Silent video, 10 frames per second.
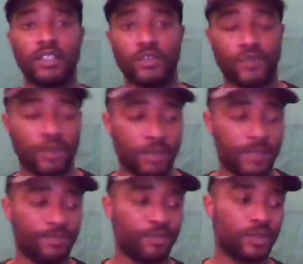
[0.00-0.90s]
You feel
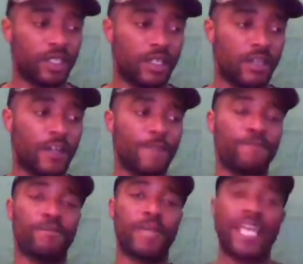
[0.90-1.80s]
me?
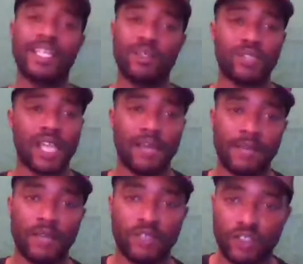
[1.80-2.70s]
Ain't no
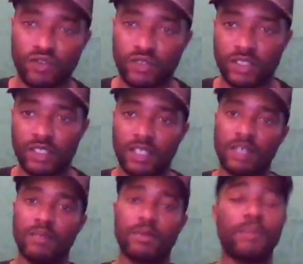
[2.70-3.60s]
time out in the streets.
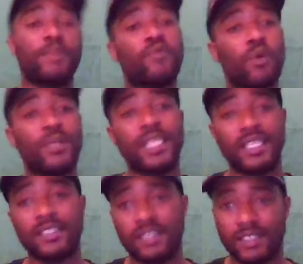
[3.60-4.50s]
But before we
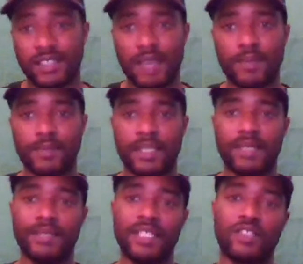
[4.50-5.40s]
get into the topic,
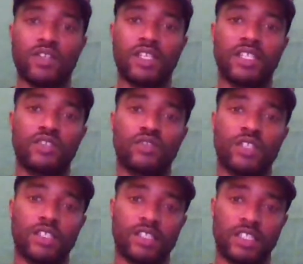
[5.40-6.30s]
man, let me get y'all an
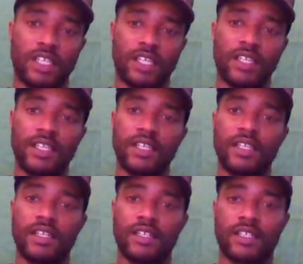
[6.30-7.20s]
introduction, gang.
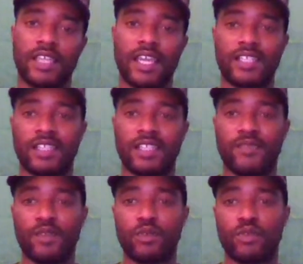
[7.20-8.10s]
Cash App
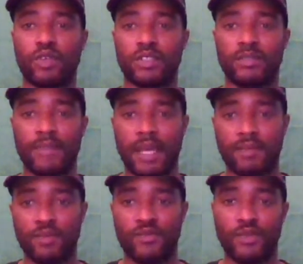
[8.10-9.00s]
flowing across the
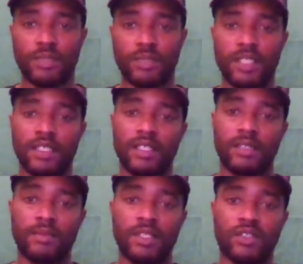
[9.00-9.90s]
bottom, you feel me?
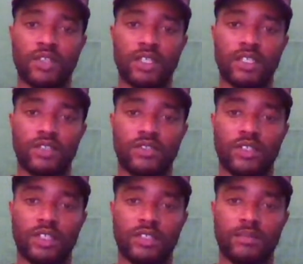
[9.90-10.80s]
Let me get y'all an
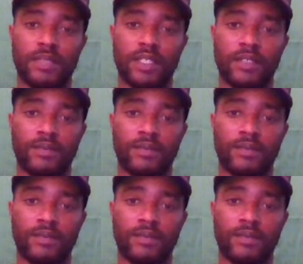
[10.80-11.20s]
introduction, man.